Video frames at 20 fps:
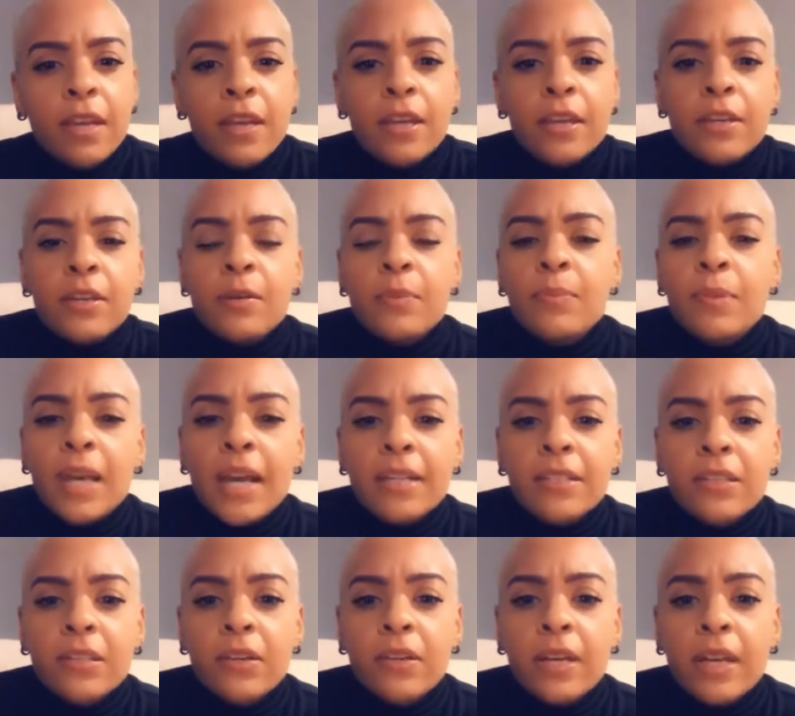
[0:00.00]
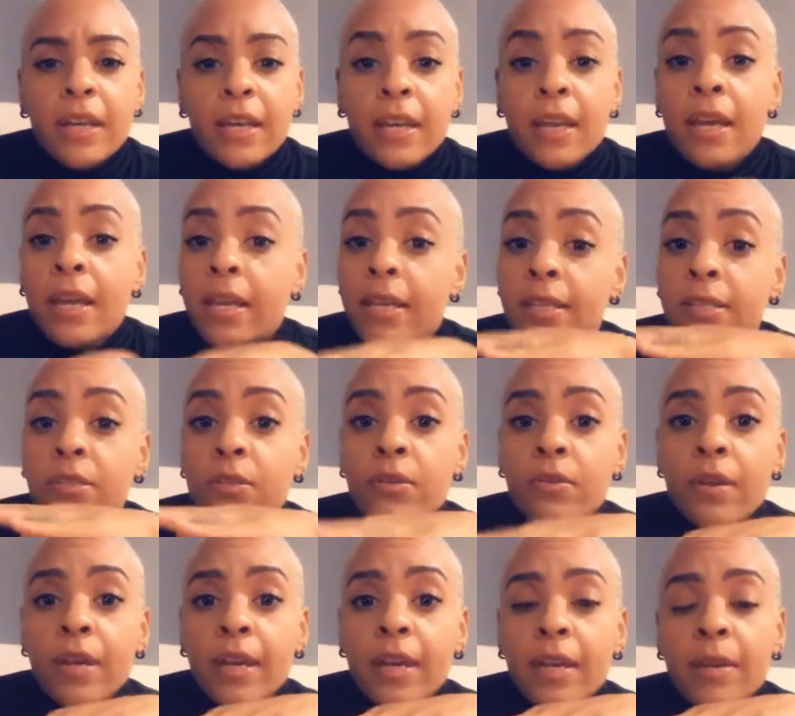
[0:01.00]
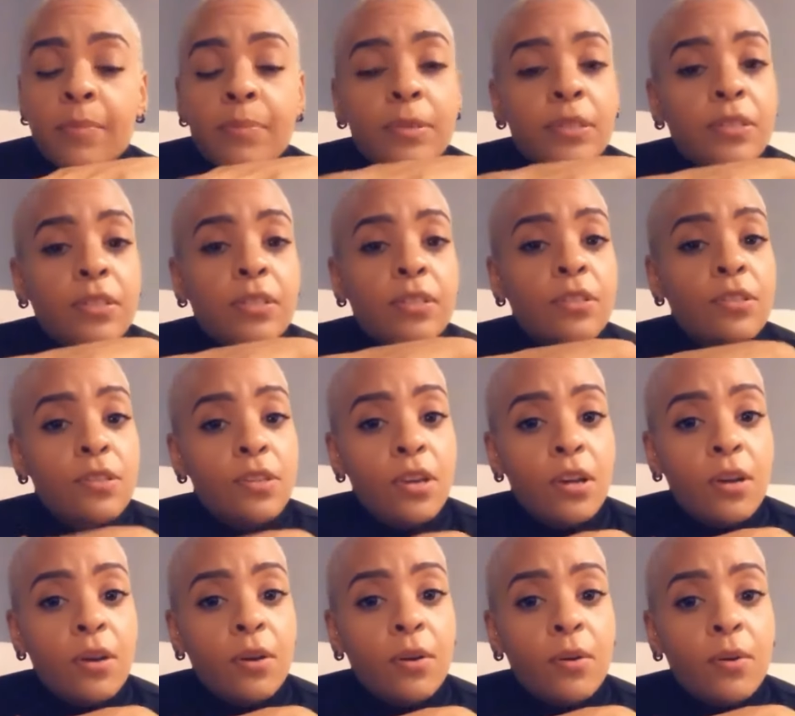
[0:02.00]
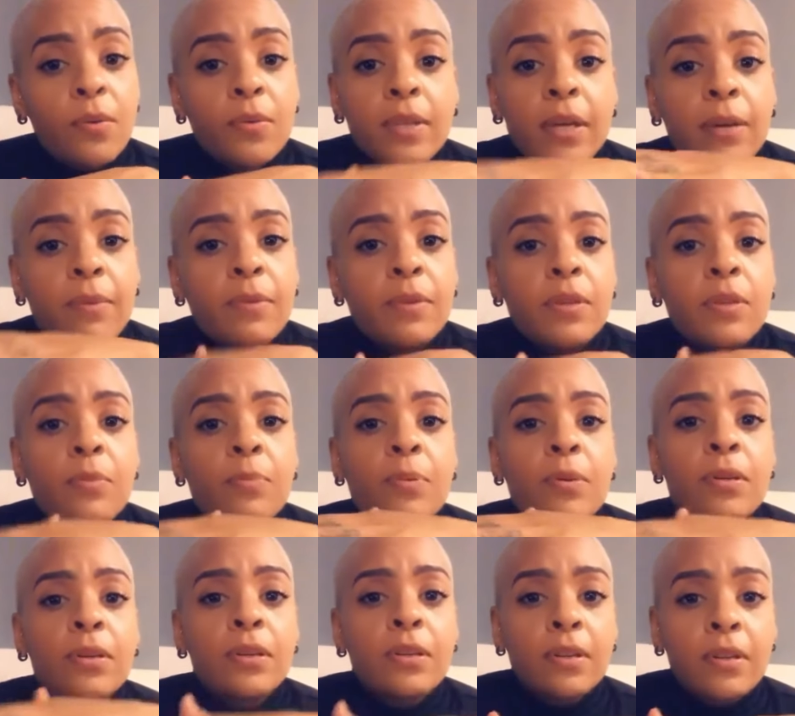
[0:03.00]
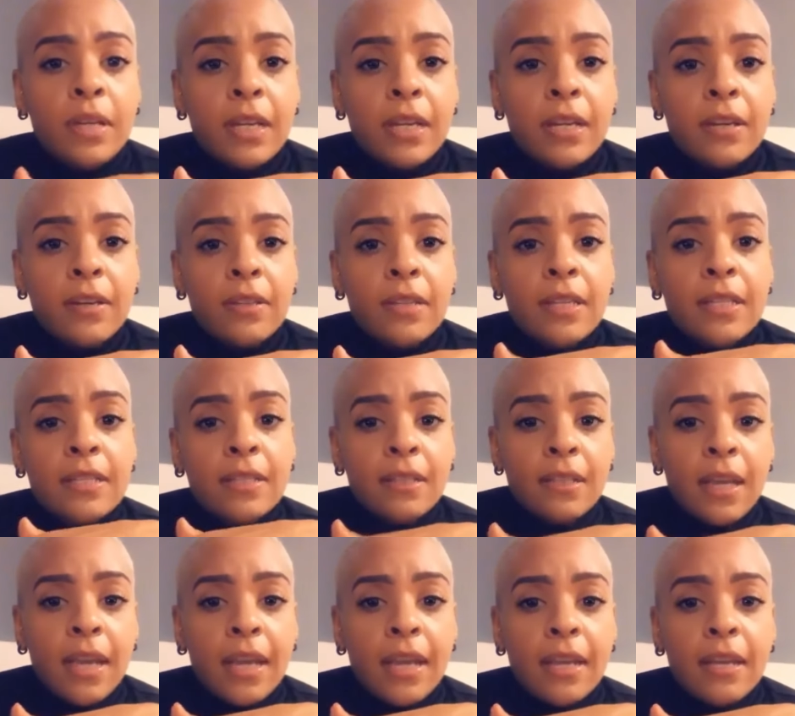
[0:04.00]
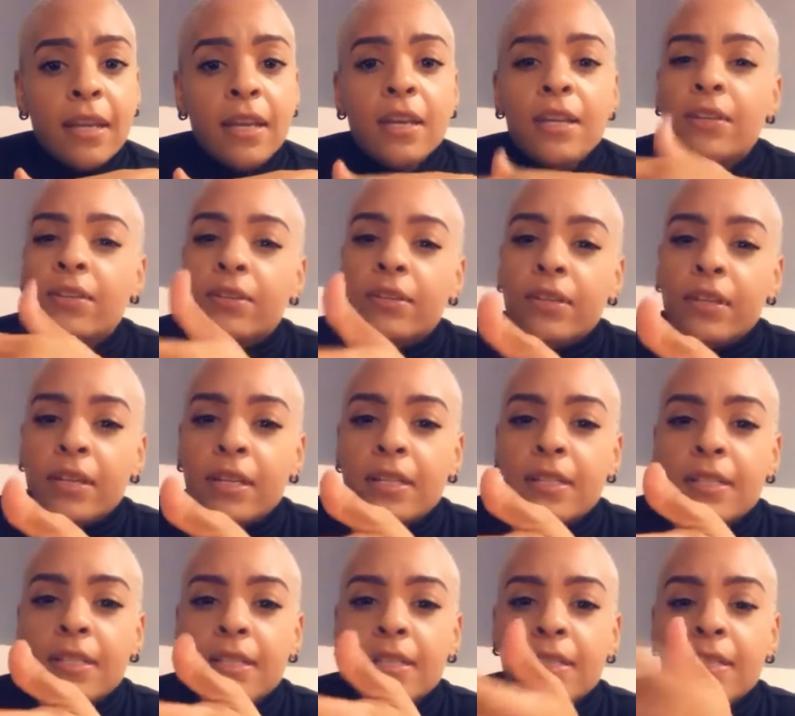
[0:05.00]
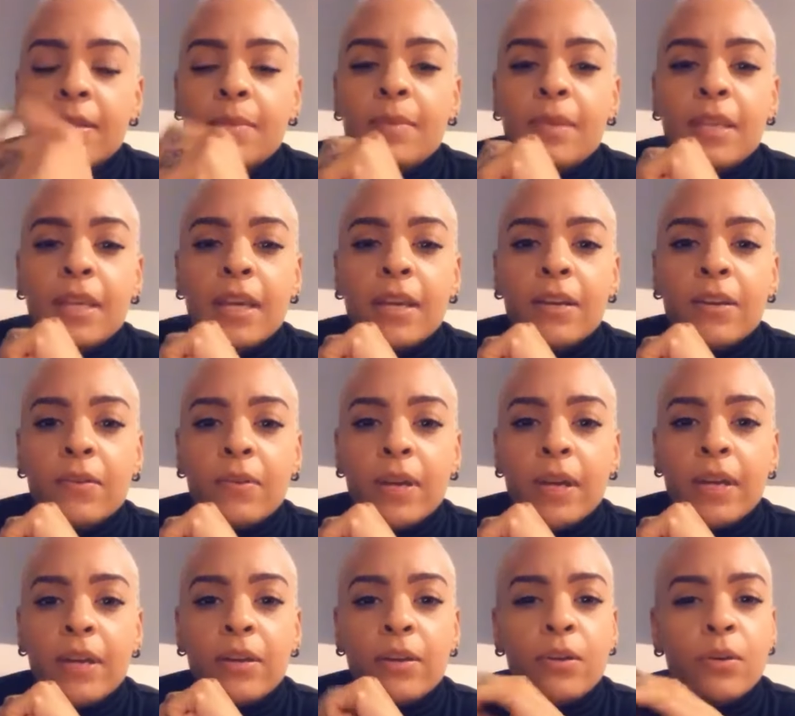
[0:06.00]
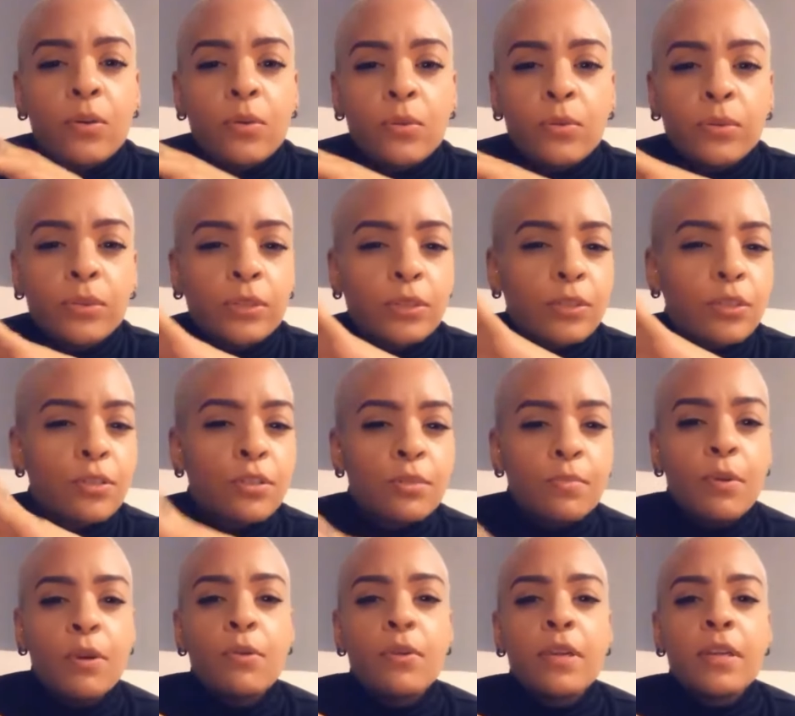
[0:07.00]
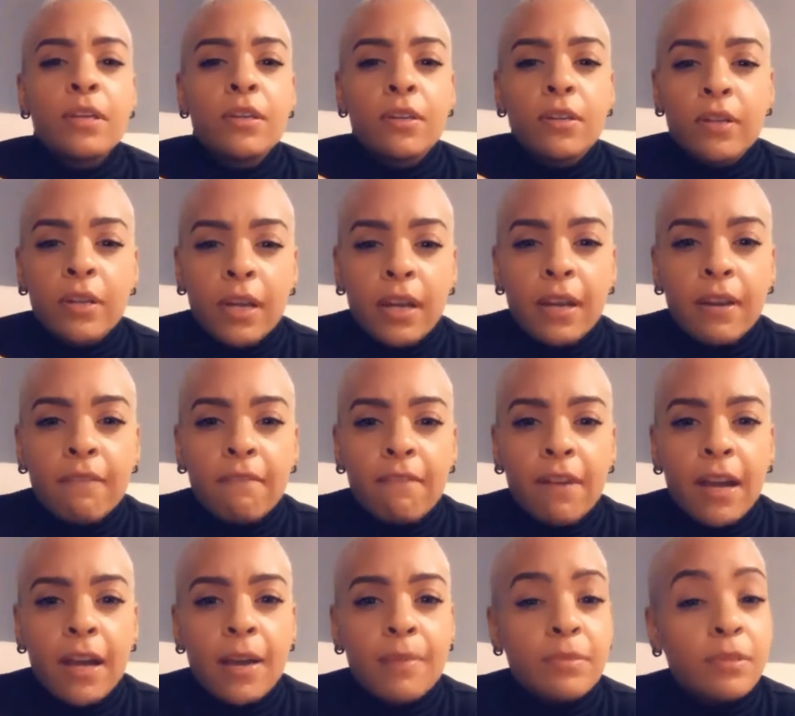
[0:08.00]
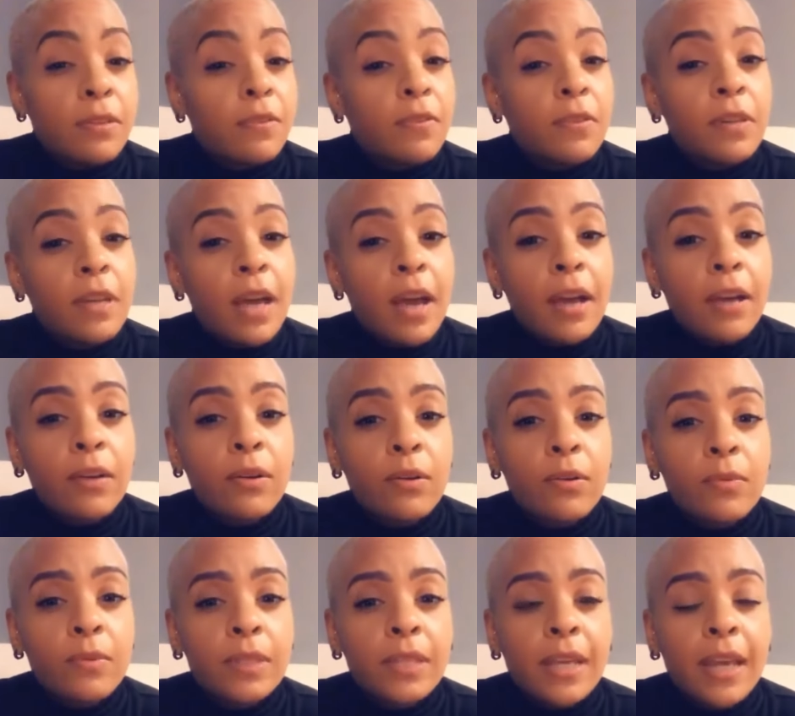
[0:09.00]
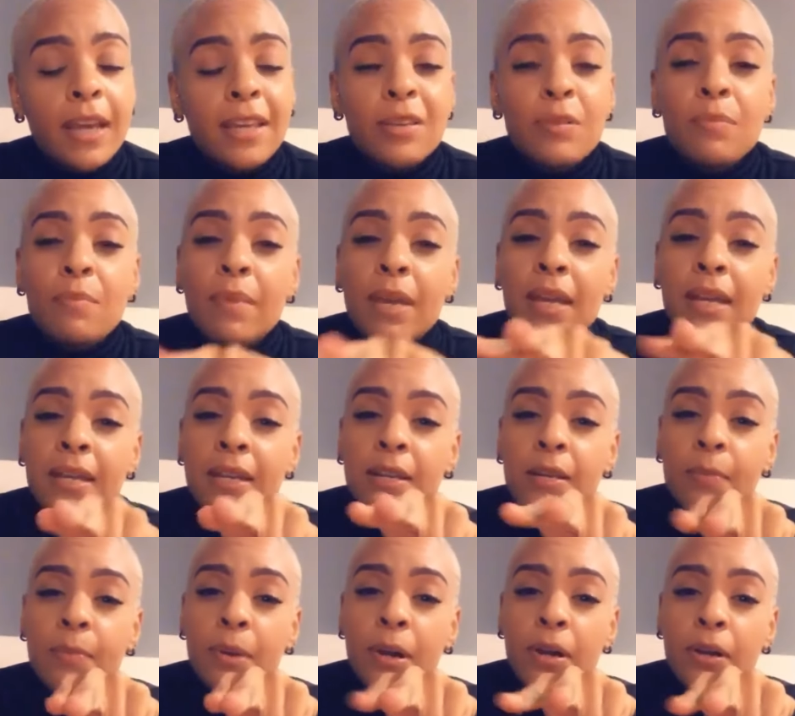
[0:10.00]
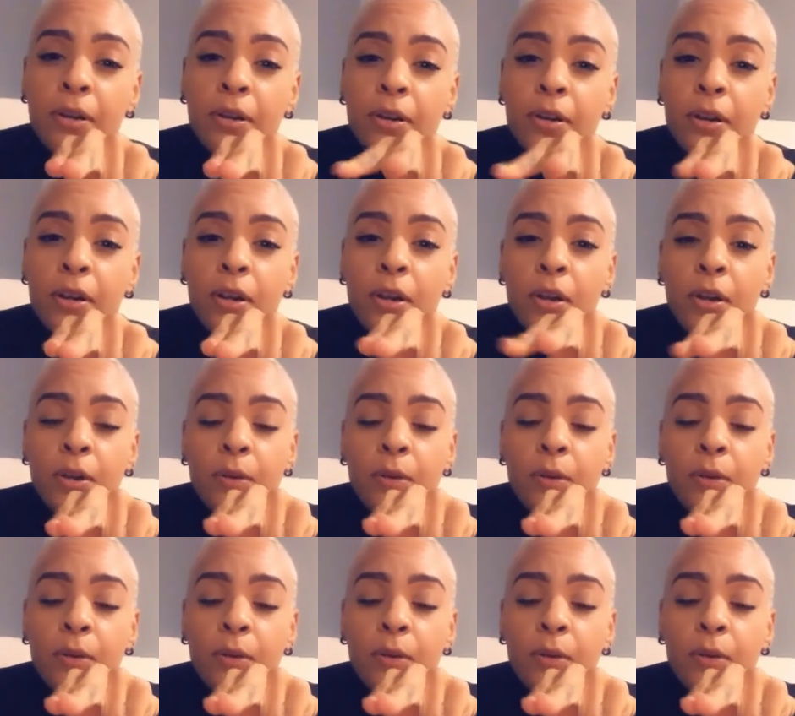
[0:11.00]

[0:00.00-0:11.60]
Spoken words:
Your black to gray is great, but just know that when you put it on hair that's light, you're going to see some of that grayer, cooler, smokier kind of vibe. So if you're not going with that, you may need to partner with